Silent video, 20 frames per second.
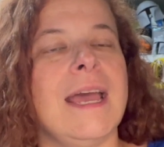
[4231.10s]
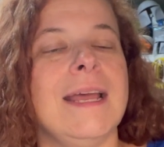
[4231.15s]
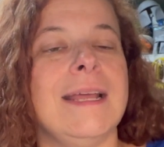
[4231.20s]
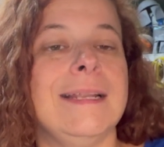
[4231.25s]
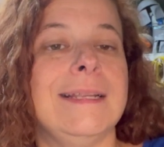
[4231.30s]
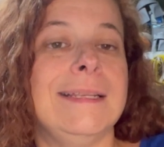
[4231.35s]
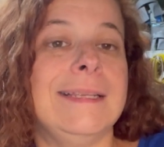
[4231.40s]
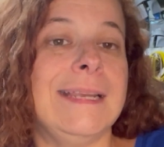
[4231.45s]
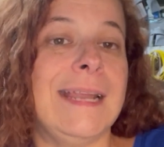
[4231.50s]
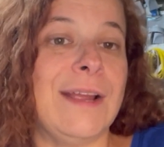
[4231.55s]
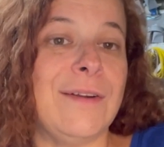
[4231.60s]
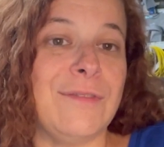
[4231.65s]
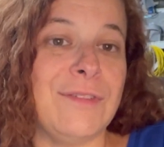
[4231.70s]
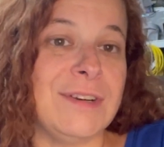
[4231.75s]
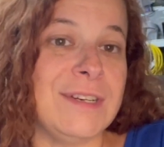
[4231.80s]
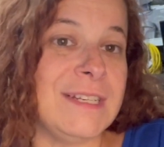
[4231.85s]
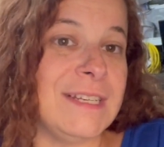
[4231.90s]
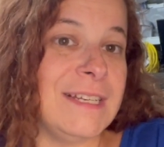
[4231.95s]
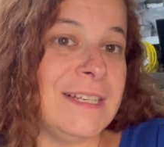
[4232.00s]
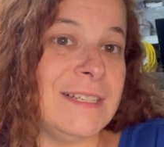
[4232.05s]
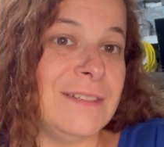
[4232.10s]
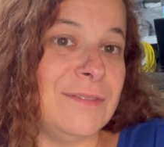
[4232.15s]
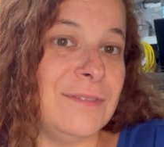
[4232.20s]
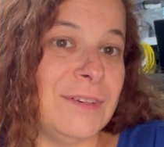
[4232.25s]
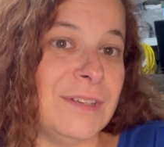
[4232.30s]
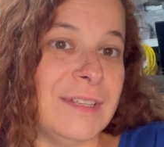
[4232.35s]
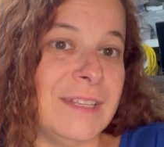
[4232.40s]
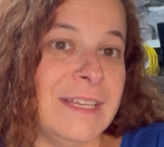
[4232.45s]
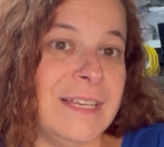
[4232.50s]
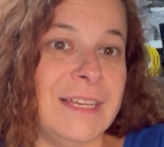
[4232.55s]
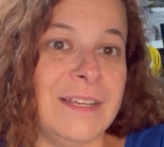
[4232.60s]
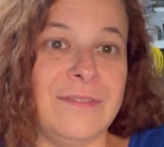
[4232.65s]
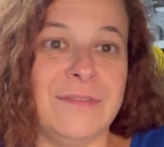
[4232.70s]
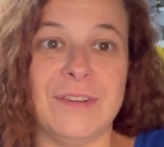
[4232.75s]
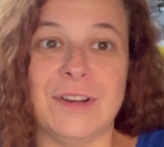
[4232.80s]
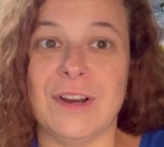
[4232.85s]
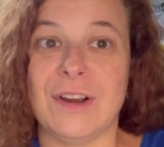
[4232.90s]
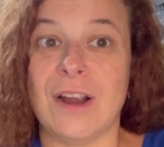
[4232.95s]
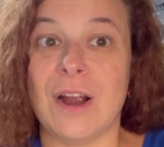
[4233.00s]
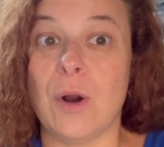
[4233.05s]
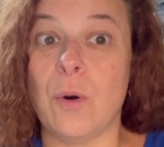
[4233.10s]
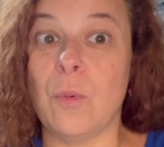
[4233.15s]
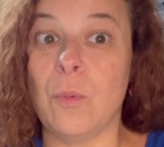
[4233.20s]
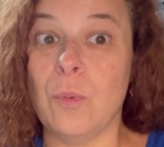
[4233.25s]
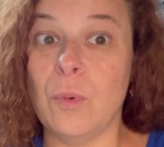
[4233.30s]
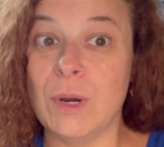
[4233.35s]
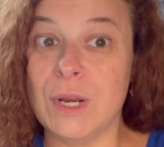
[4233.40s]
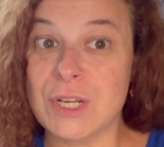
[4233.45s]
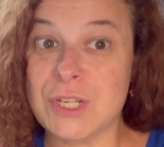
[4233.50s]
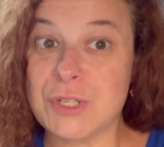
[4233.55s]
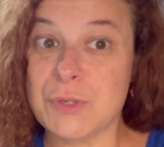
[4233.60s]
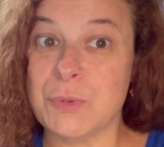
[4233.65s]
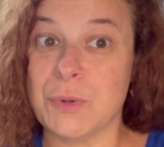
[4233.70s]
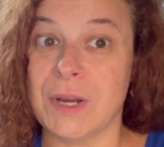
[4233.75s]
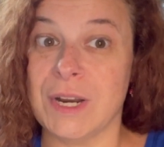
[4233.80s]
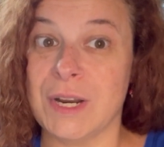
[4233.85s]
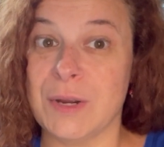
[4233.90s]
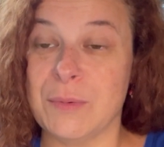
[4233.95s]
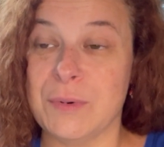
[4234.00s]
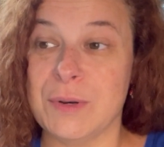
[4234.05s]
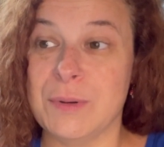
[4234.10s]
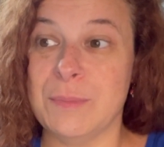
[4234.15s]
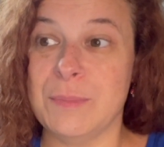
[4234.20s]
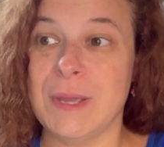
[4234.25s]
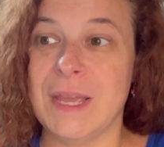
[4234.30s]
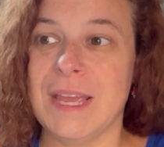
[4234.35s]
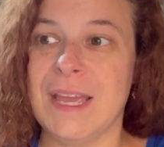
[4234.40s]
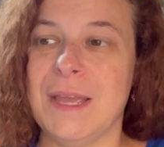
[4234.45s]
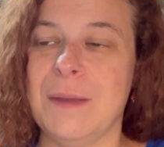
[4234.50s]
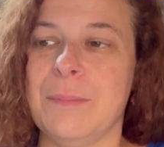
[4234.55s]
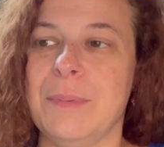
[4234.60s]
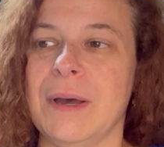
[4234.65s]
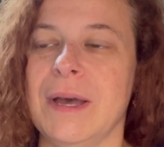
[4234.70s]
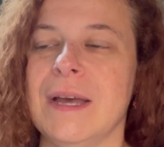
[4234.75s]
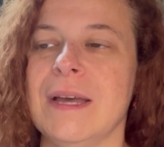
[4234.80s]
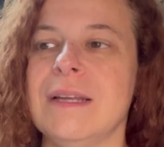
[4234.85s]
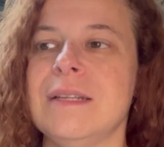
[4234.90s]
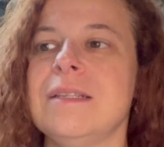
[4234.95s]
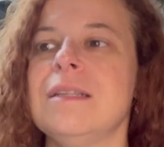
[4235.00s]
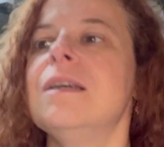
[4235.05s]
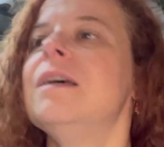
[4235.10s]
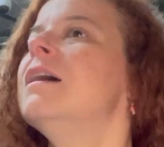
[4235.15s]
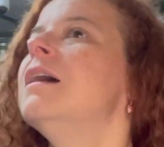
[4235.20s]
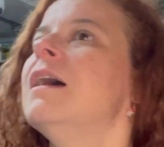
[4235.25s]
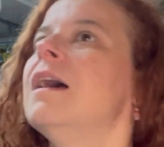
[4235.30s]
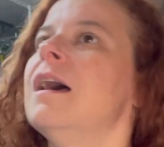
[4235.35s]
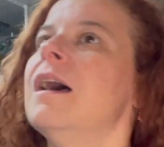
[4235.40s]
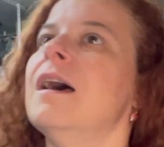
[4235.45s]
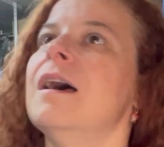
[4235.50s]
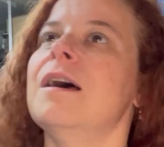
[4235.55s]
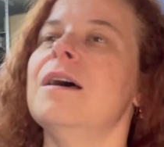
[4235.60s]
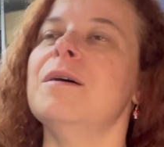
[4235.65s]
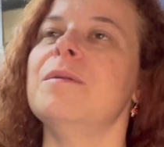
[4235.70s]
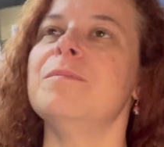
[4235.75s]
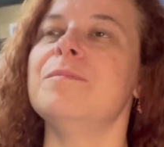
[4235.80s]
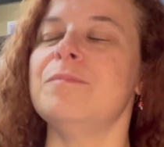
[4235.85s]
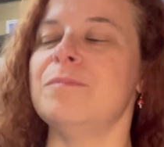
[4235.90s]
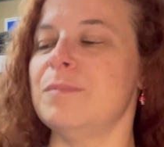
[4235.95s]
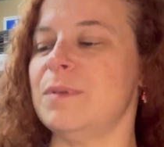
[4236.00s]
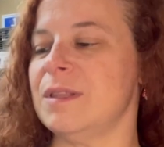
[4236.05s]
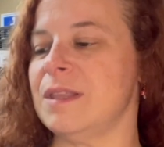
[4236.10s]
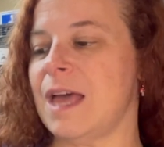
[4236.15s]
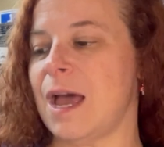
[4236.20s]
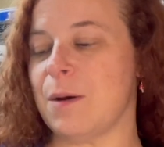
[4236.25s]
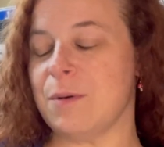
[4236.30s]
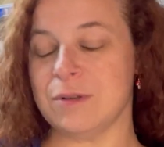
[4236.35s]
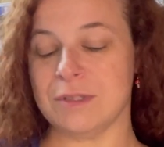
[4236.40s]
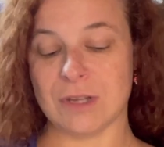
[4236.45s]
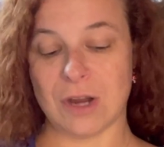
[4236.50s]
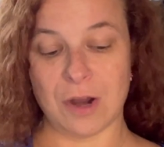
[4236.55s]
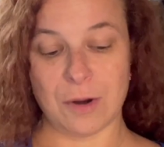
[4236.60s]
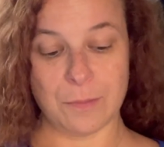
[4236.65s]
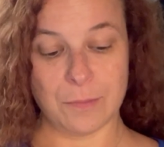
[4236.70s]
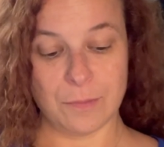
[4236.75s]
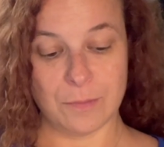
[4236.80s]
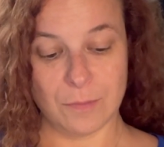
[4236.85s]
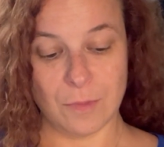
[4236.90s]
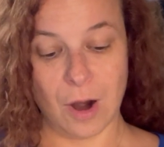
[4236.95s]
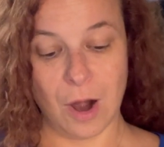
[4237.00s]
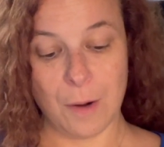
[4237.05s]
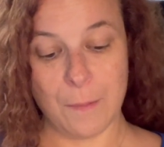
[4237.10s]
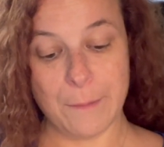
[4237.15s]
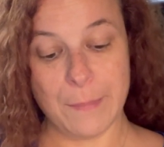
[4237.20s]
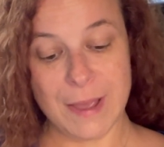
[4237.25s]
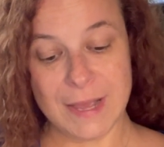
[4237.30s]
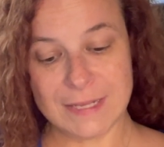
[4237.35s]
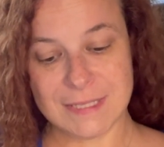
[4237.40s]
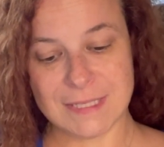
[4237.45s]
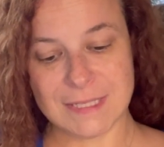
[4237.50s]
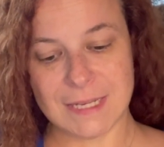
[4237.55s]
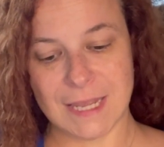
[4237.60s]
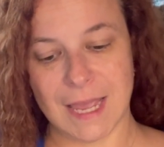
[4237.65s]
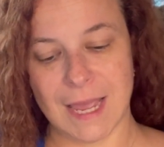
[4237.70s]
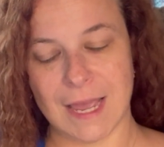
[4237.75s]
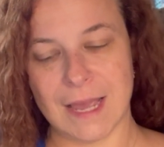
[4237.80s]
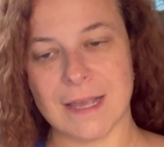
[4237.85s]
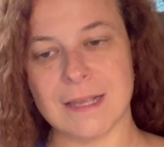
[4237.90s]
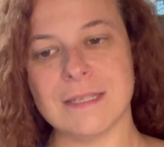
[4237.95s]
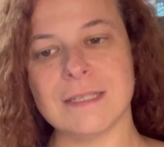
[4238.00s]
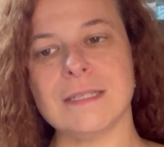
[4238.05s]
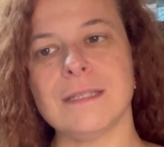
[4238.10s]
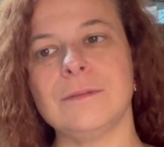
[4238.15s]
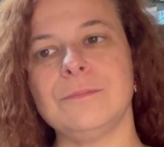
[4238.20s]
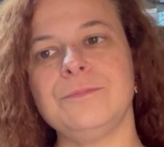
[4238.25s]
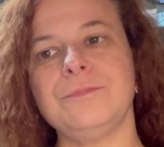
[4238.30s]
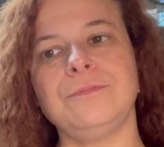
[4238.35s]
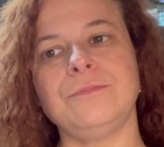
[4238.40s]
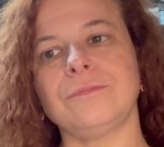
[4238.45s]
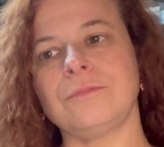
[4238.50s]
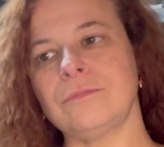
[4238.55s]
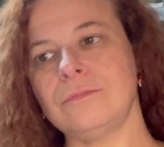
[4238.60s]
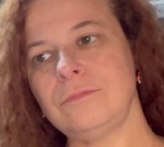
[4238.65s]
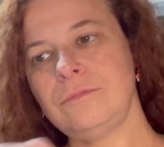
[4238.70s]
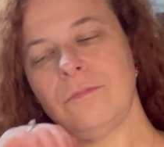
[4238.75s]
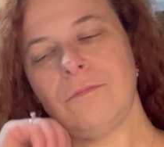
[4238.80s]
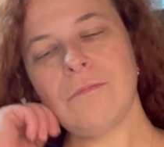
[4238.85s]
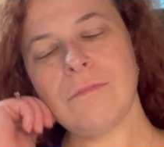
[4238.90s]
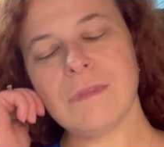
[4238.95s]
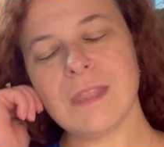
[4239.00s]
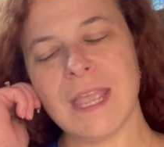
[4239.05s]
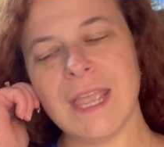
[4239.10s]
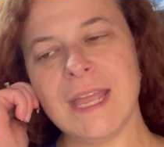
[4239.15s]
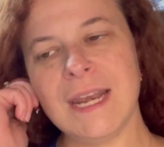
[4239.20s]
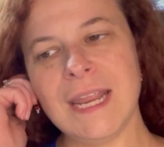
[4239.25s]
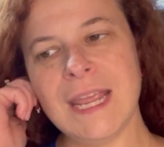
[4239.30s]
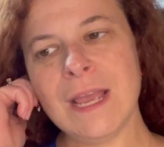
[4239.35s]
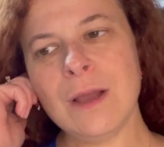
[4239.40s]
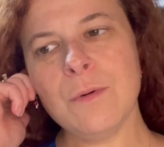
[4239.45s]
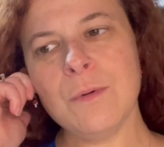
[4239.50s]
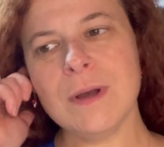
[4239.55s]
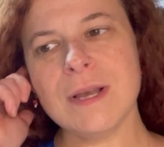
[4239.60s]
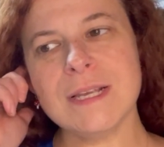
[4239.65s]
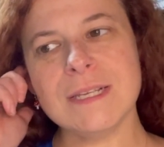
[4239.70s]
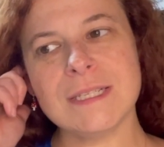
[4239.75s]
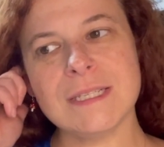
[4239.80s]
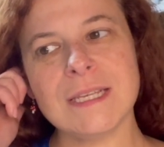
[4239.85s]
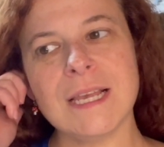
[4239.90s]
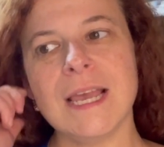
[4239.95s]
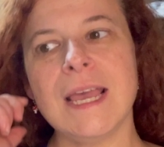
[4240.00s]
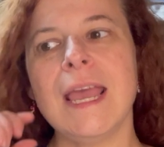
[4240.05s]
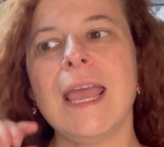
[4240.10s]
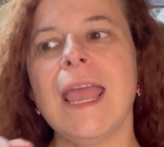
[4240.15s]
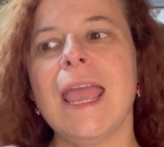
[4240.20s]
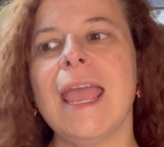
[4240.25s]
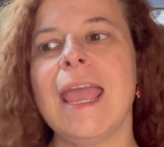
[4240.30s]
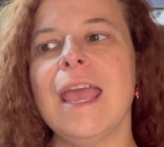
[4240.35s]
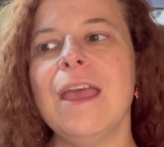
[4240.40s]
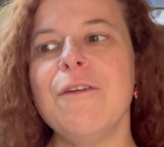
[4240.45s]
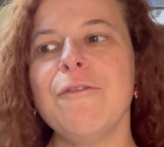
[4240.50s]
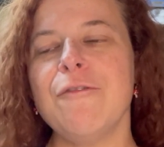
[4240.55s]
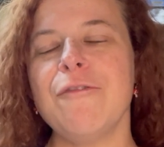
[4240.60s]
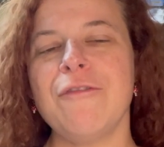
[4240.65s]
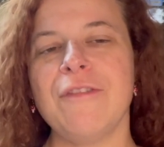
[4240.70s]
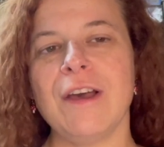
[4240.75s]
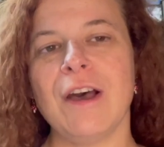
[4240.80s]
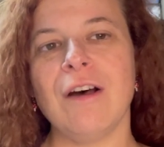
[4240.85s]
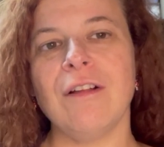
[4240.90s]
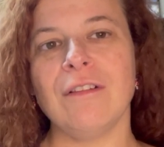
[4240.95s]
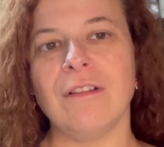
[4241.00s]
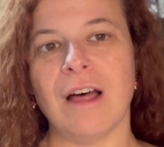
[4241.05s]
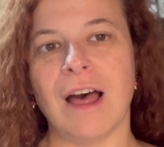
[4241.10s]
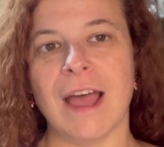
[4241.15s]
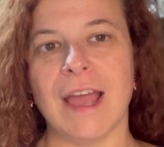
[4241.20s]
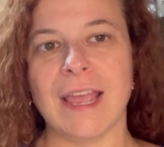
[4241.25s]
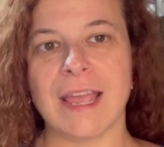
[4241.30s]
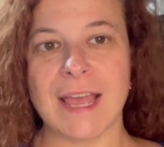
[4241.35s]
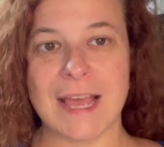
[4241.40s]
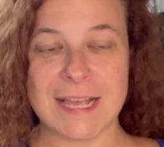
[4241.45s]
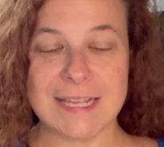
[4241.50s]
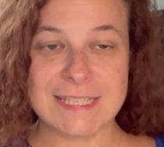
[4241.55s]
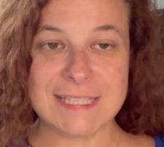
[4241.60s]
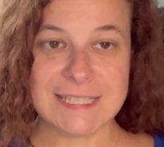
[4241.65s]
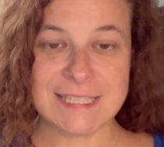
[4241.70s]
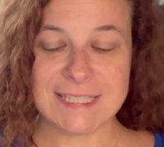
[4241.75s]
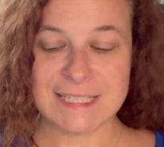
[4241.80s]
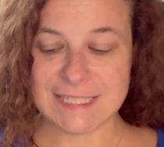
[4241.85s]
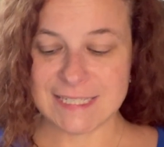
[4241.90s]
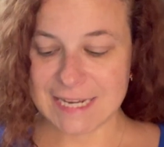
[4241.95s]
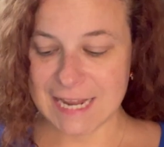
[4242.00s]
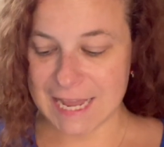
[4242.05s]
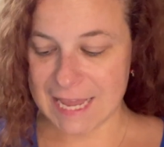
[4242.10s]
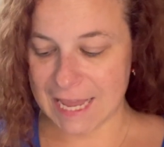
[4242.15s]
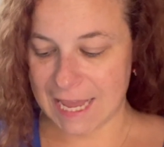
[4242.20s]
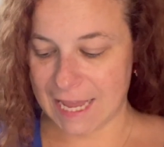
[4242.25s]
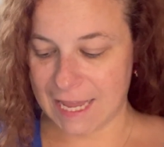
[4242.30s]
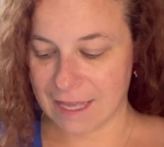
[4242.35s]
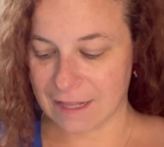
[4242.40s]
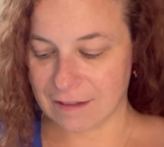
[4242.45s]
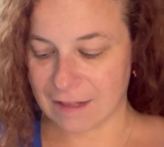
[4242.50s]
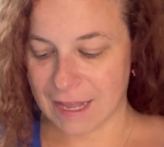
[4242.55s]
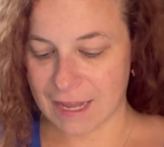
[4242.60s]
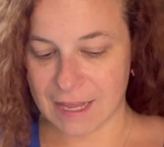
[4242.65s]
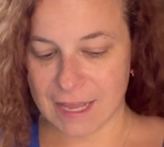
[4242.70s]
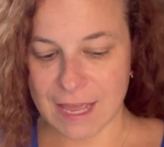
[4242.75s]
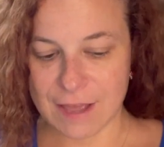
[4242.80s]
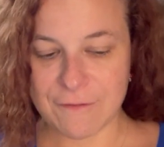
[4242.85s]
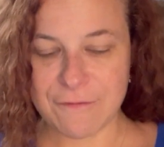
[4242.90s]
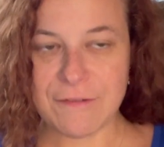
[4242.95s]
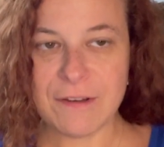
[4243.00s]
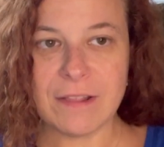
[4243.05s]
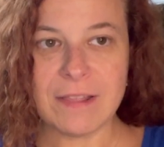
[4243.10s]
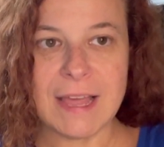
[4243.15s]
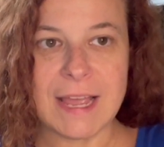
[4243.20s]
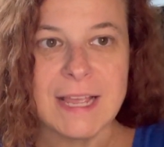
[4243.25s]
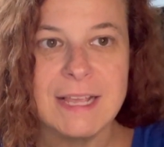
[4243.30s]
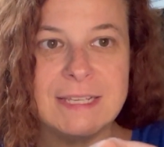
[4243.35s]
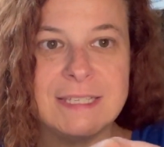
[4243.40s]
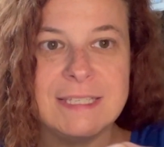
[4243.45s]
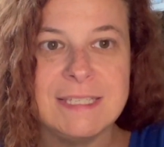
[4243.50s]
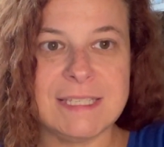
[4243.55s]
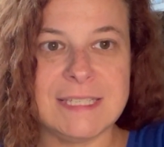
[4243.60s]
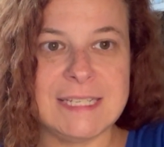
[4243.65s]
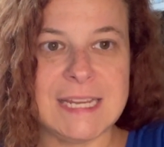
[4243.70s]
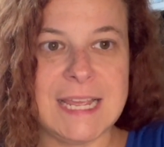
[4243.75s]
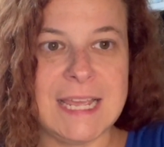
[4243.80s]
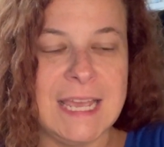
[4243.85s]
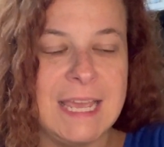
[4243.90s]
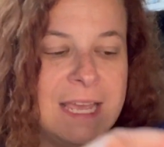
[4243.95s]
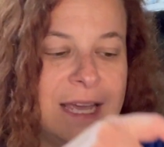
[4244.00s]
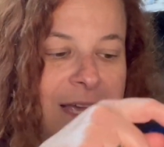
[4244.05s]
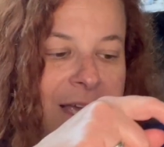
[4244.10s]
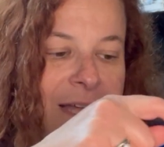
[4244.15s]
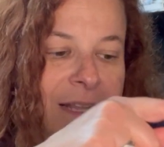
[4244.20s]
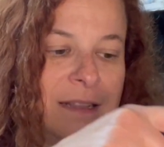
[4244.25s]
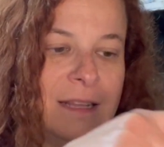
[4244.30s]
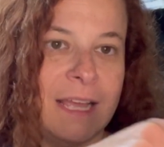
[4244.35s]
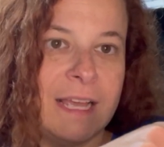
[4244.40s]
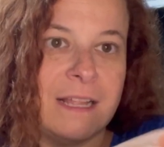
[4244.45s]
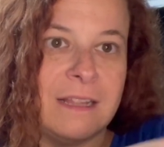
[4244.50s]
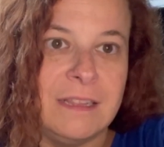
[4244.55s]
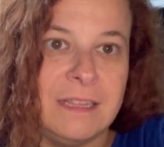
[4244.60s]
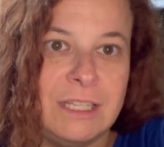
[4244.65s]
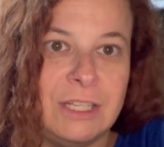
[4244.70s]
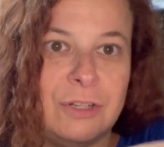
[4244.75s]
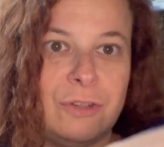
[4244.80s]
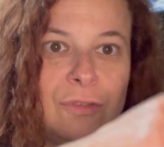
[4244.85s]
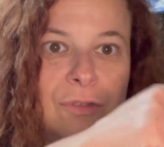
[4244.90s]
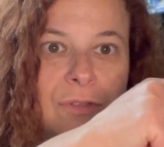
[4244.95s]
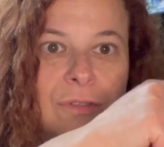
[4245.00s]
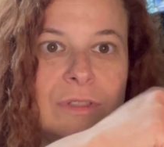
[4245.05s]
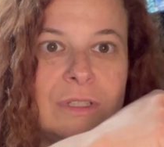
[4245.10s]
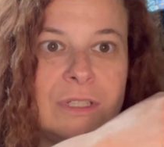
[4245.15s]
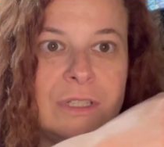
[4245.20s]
Never did really figure out which one it would be, but um, but that was our, our best guess and it was it felt like a stinging like it felt like stinging and like little